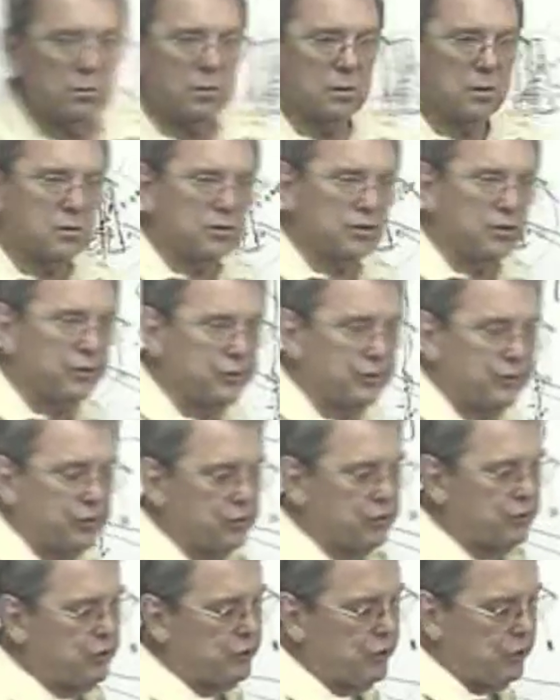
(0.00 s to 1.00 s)
It's just
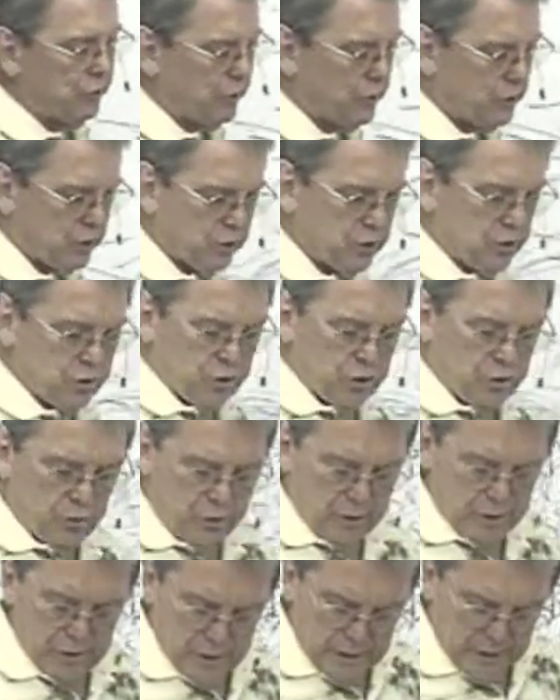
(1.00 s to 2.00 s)
as Jewish as you
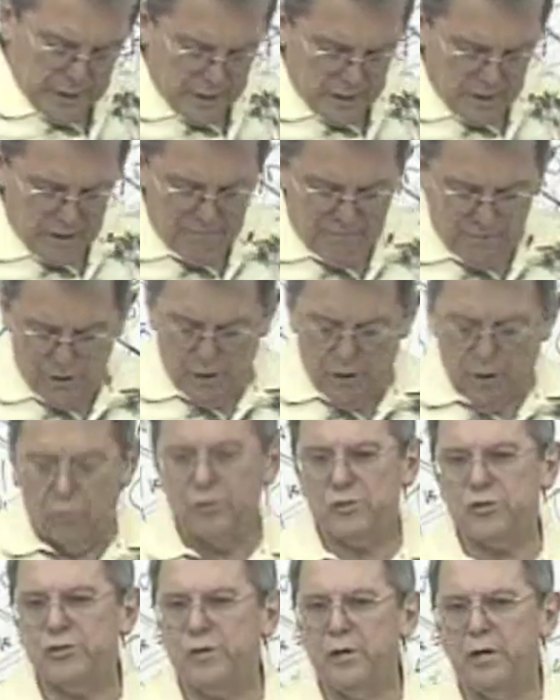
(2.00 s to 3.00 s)
can get. And if you
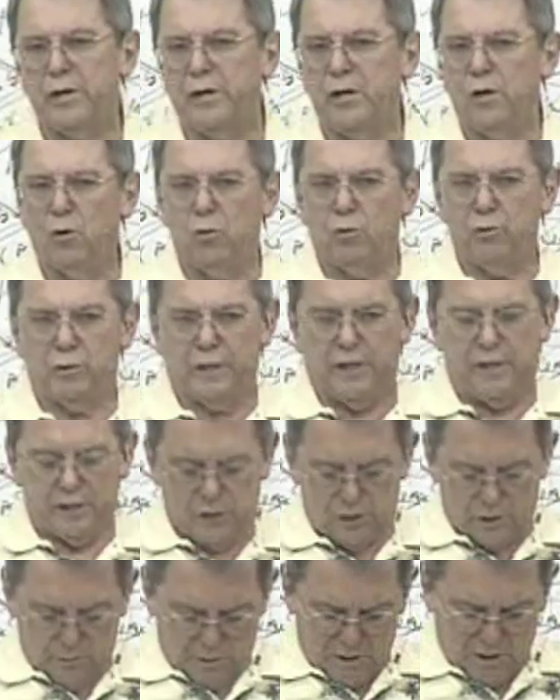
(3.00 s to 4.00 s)
don't study Old
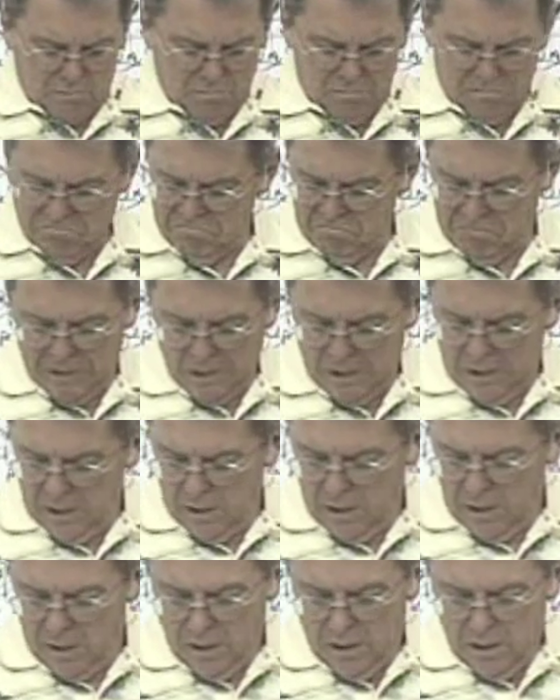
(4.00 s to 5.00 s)
Testament,
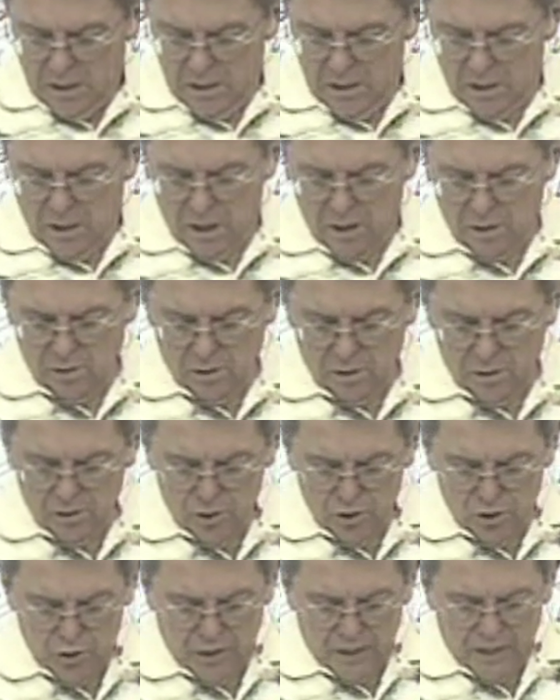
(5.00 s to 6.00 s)
you're not going to
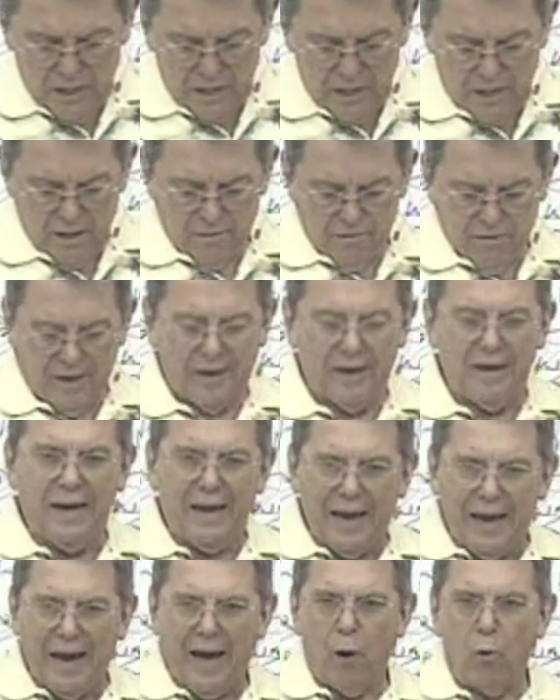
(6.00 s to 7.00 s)
understand anything.
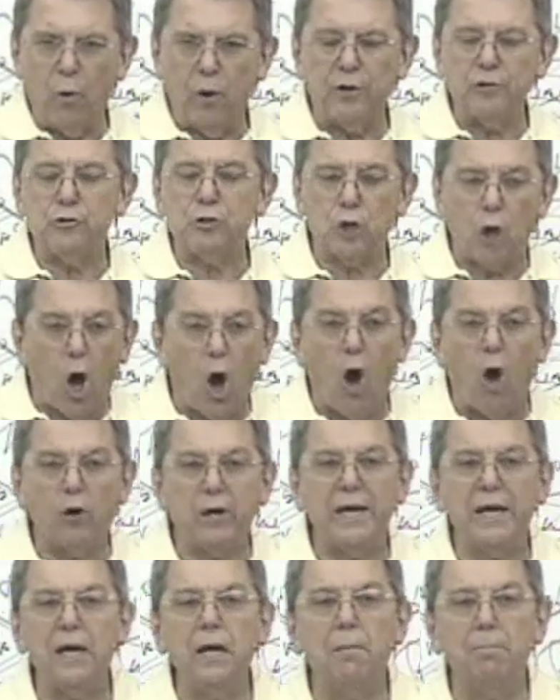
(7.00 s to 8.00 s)
Now, we're
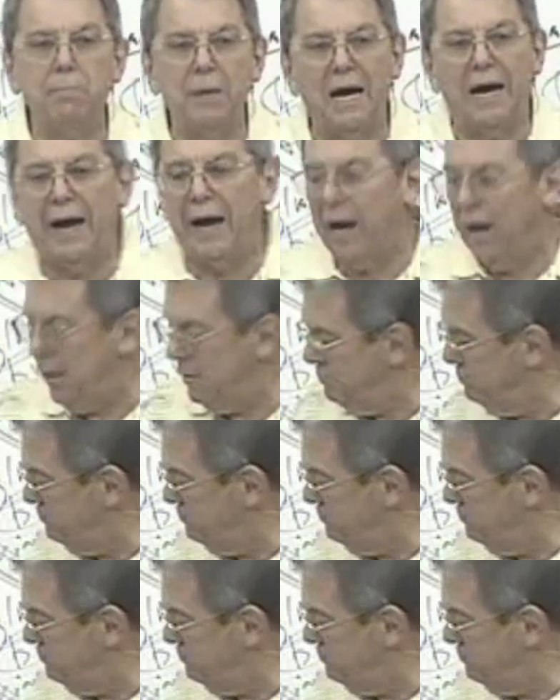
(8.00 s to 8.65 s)
talking about